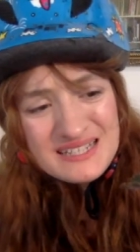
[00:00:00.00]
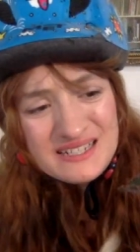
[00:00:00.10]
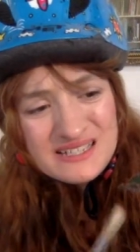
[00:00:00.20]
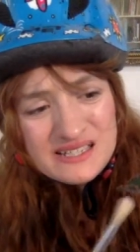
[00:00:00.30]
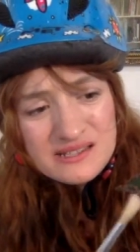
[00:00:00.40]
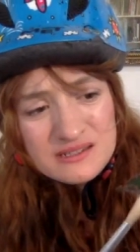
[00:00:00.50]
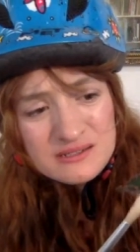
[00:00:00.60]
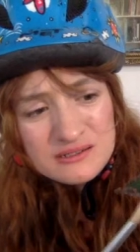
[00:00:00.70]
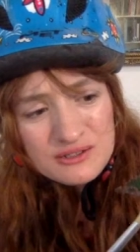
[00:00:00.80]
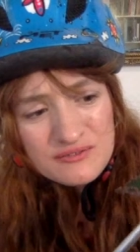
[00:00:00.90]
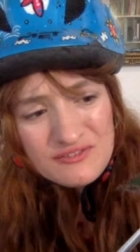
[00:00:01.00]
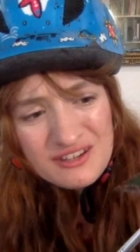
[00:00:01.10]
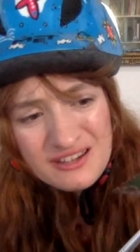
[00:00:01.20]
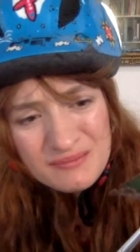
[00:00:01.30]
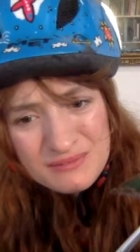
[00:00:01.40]
it does look
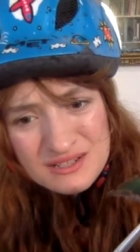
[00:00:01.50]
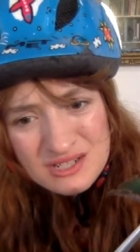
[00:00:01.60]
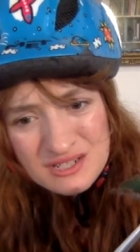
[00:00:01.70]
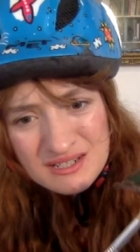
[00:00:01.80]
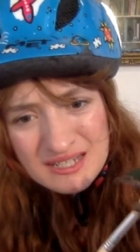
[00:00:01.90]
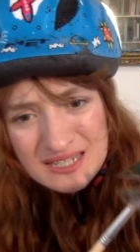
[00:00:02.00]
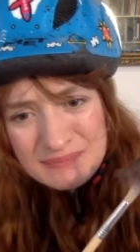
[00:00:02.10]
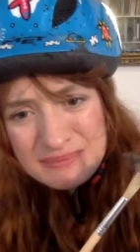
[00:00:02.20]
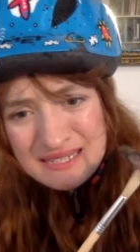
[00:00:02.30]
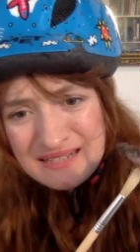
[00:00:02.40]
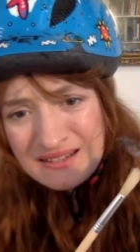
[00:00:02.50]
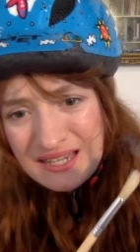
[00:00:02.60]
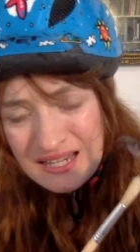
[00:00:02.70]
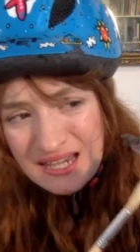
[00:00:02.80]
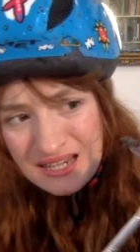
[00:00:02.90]
very much like a bit like
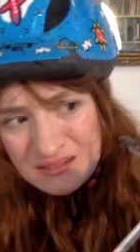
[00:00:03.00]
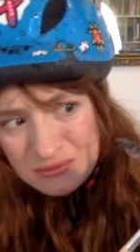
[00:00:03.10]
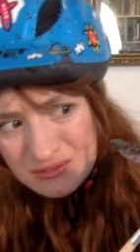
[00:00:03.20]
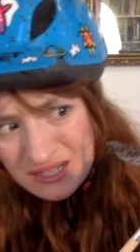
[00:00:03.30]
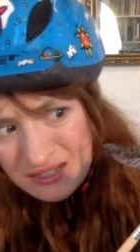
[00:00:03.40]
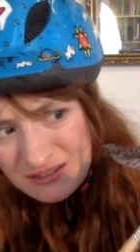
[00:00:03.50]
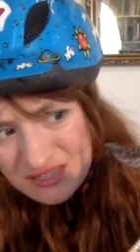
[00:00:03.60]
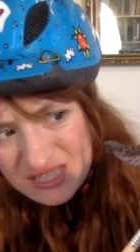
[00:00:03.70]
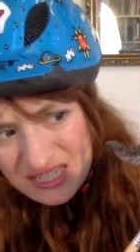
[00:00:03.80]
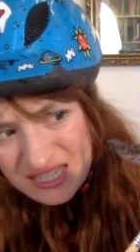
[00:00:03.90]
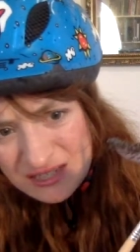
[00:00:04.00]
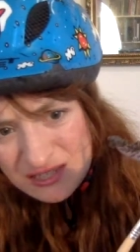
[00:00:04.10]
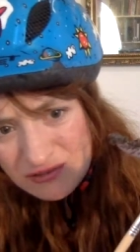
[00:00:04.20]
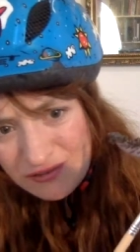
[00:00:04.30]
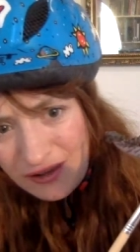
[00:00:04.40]
animal. Can you see the
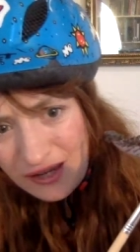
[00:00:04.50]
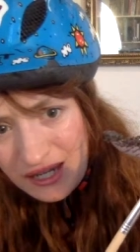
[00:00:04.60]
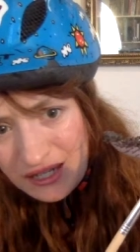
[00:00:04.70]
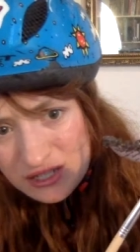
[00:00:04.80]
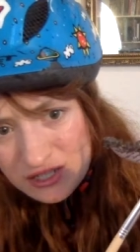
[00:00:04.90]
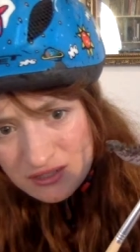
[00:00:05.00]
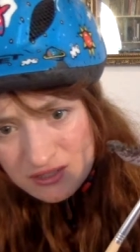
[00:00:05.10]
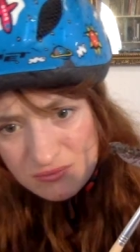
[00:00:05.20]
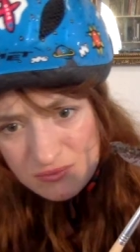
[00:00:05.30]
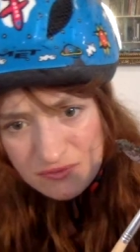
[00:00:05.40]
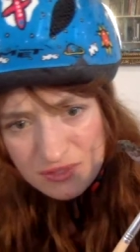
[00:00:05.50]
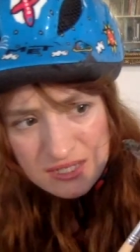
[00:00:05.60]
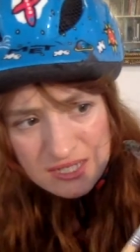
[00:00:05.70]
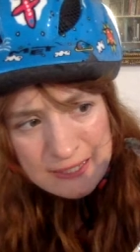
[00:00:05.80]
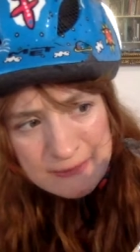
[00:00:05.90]
striations with the
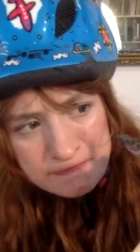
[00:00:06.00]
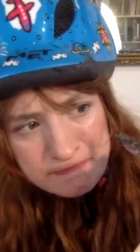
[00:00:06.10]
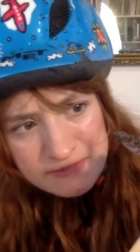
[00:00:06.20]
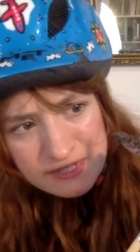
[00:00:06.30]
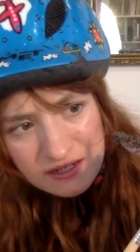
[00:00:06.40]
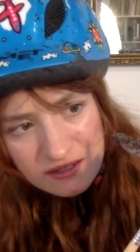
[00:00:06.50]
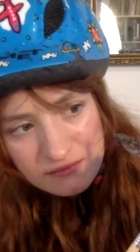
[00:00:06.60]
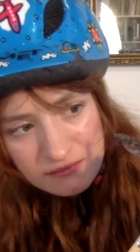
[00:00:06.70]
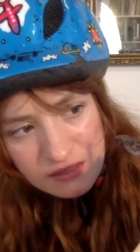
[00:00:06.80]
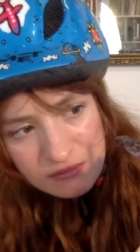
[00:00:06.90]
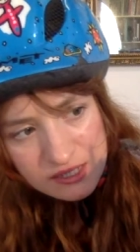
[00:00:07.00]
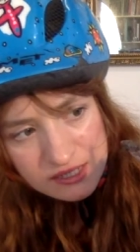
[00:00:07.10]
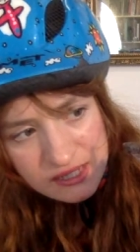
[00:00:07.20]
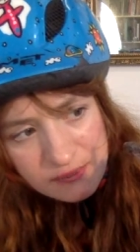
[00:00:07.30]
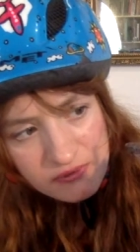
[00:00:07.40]
okay, maybe a
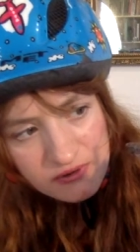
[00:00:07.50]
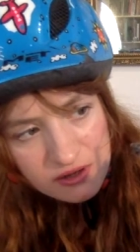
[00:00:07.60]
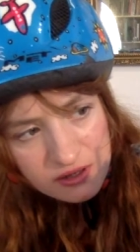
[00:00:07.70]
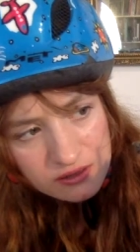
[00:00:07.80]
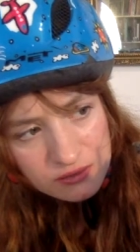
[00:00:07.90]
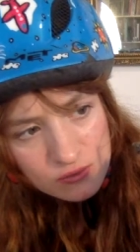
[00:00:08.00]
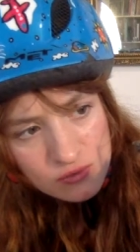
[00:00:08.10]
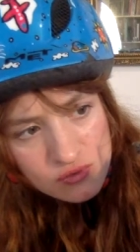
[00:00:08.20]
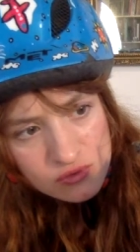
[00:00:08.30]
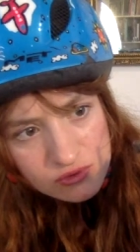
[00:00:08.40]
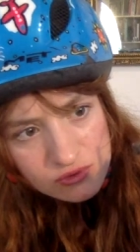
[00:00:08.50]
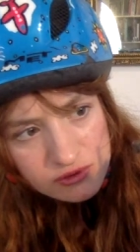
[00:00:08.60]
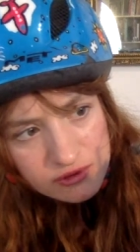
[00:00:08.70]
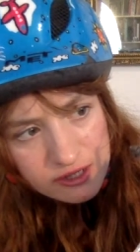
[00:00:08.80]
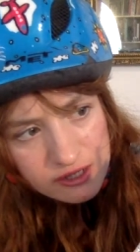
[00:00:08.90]
zebra
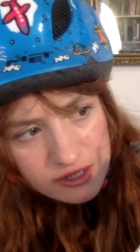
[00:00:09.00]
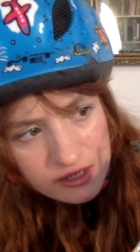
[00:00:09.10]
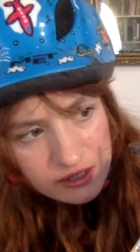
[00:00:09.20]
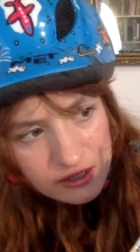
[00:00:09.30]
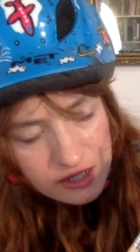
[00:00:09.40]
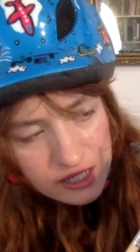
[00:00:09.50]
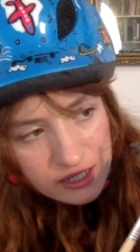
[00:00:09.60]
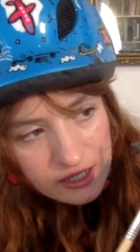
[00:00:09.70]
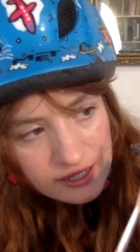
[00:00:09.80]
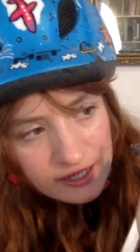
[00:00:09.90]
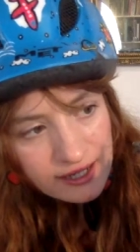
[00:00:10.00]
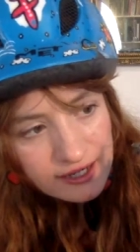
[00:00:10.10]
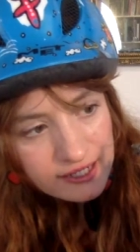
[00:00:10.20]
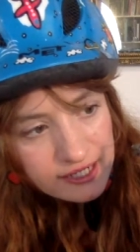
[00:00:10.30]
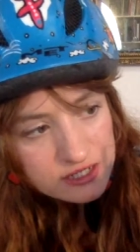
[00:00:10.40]
or an
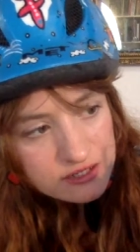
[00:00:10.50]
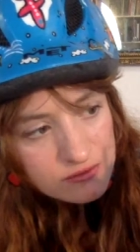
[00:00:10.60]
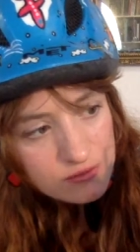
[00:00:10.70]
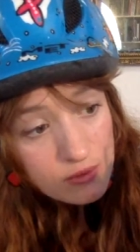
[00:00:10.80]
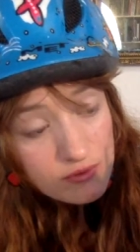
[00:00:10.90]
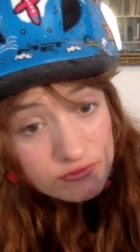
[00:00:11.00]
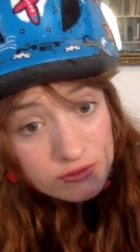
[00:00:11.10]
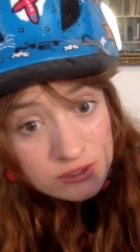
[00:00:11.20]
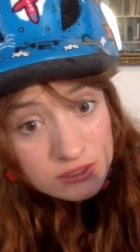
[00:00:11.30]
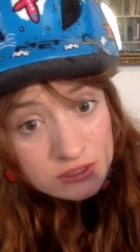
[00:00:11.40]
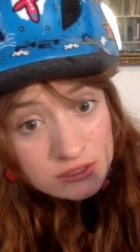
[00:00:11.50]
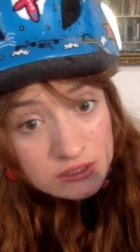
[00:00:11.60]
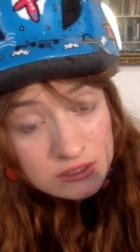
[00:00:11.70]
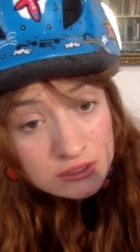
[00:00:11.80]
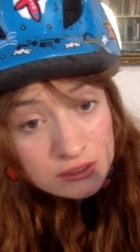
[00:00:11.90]
alligator or frog
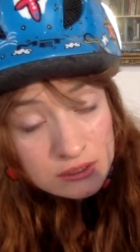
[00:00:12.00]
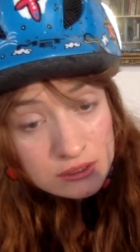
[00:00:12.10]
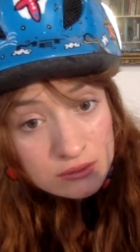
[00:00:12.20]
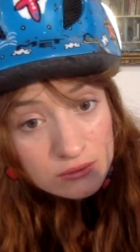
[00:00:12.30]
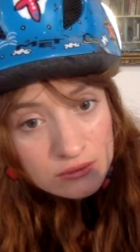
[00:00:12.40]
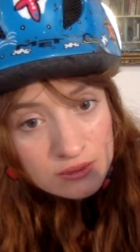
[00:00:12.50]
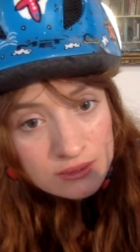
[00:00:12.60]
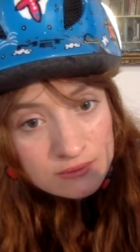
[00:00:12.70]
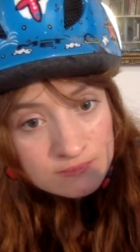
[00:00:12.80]
or